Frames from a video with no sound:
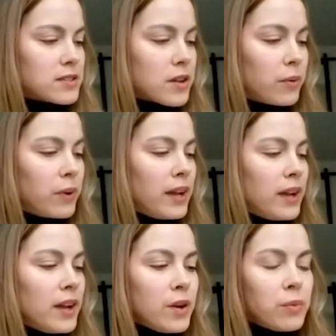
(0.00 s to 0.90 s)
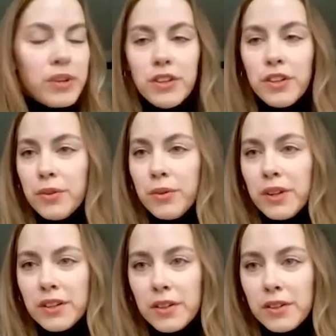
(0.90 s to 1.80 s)
So we knew
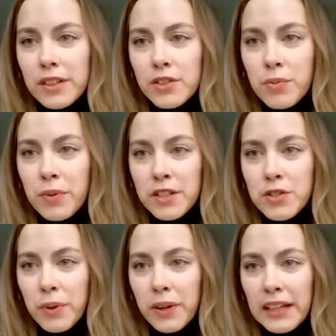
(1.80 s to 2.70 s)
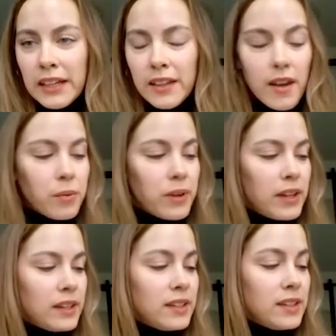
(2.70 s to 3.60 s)
in early 2020 that
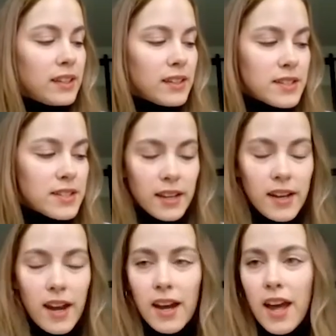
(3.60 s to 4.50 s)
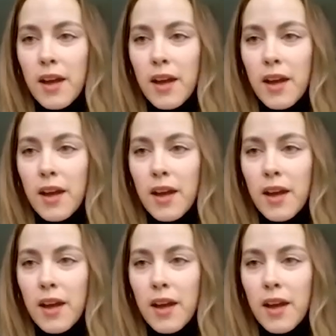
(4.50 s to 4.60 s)
we needed data